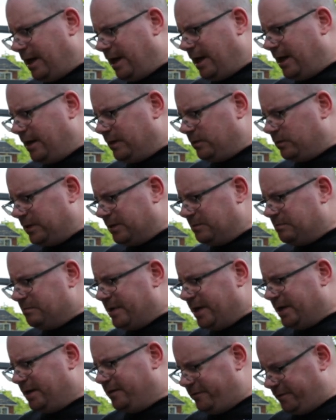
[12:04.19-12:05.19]
And one
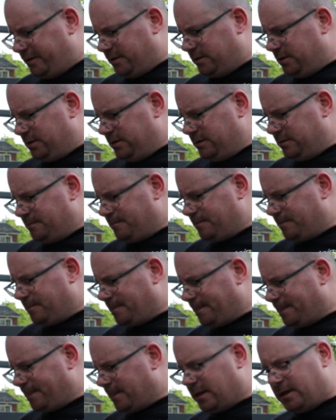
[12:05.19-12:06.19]
benefit
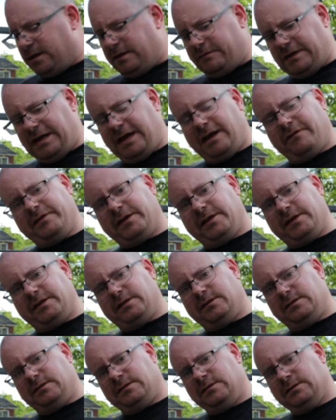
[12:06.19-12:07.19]
of
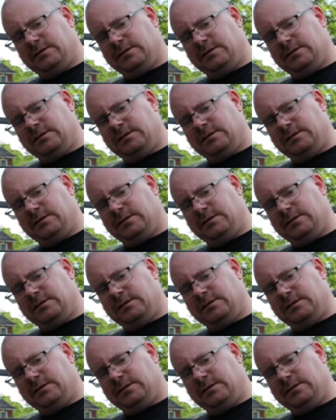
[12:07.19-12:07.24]
having